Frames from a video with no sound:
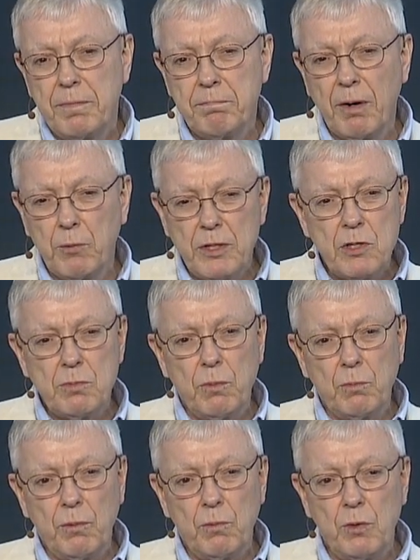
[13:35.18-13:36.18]
But when
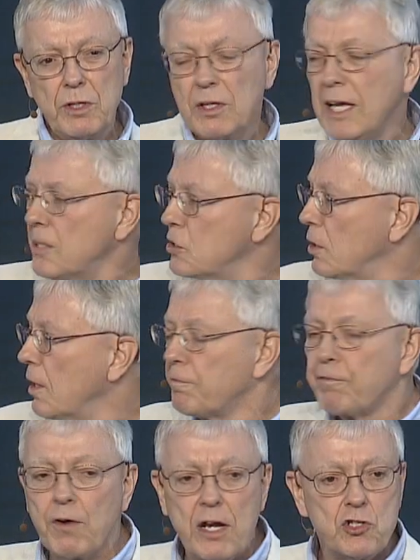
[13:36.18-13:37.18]
you get to the
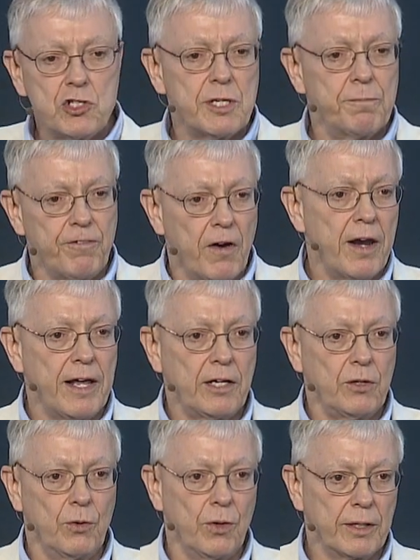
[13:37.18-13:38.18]
French symphonic
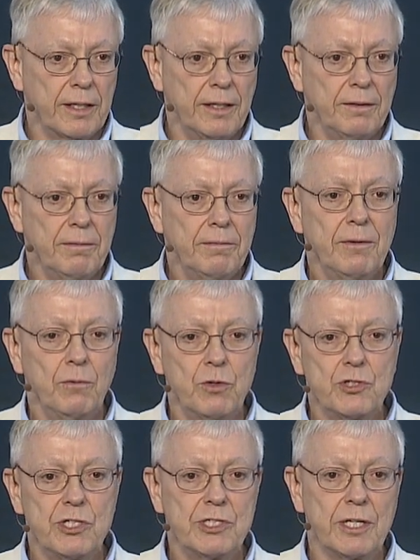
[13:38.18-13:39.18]
organ,
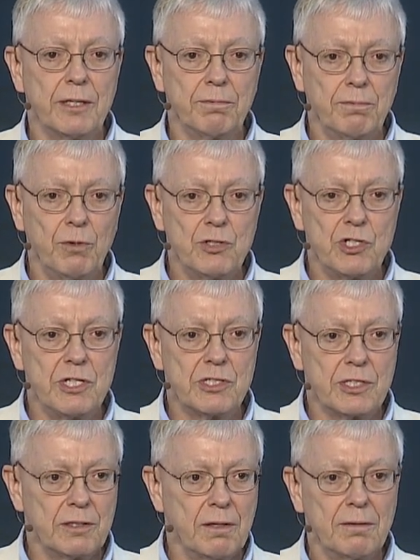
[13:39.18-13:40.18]
which is a
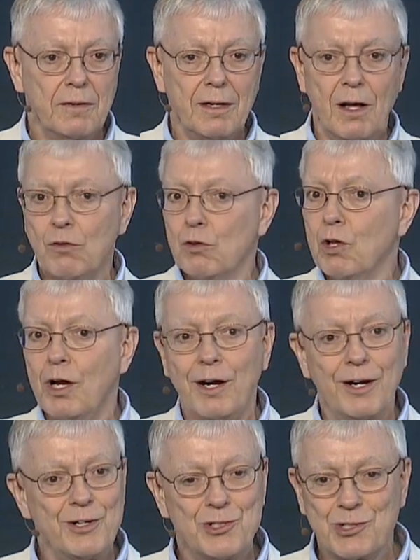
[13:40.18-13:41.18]

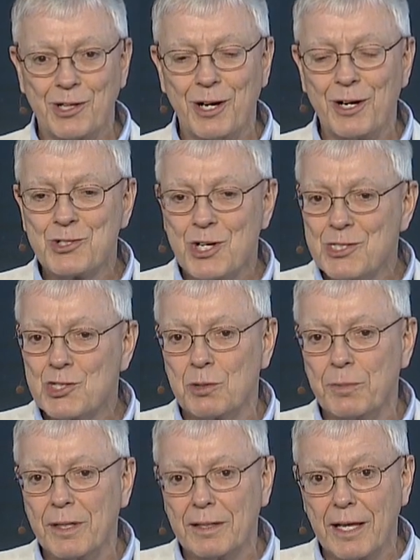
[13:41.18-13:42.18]
large
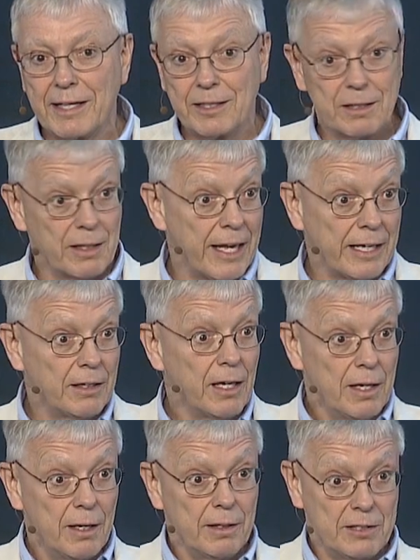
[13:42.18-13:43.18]
instrument like
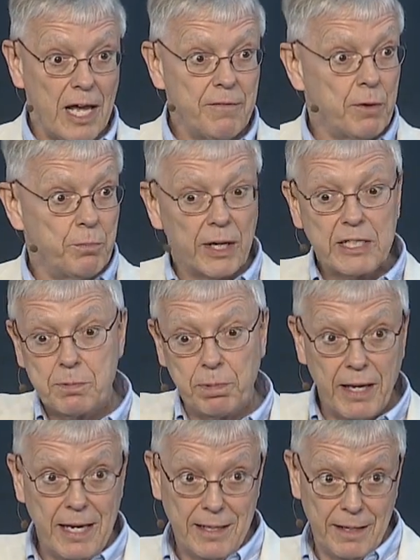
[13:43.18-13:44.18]
David Briggs
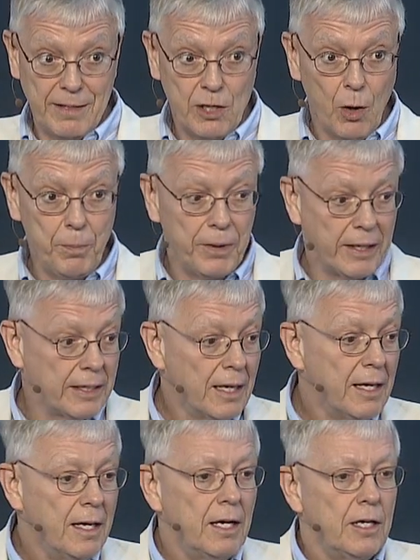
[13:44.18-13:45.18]
played on the opening,
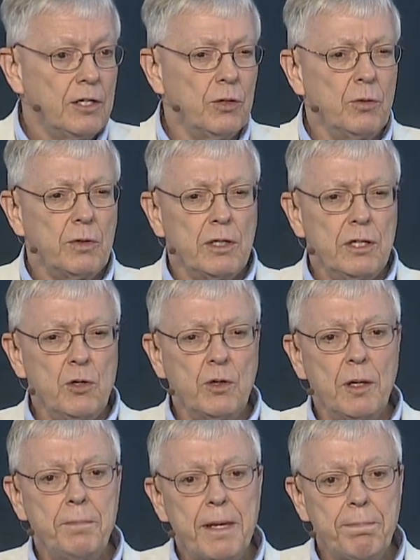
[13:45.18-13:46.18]
you
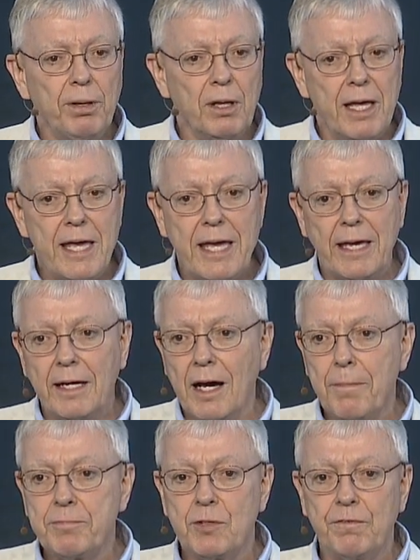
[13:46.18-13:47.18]
can be playing
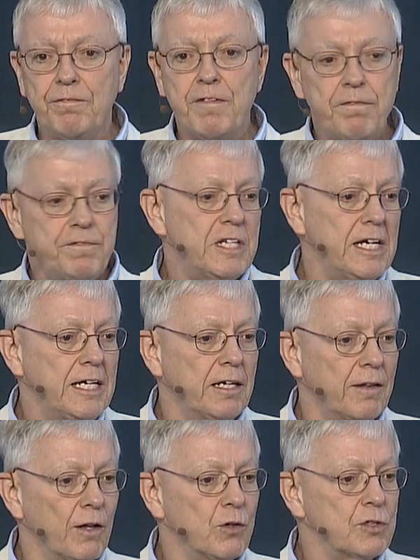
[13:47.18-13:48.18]
up to 15
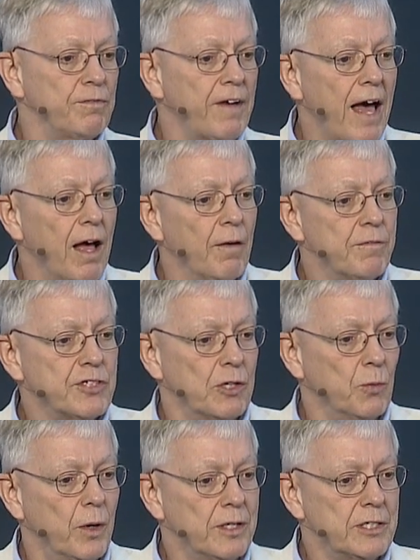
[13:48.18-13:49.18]
of those valves
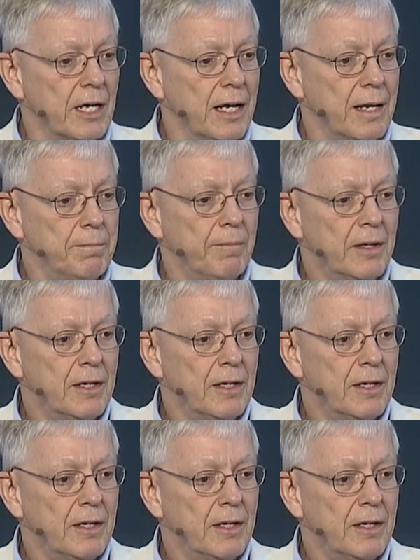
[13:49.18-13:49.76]
at one time.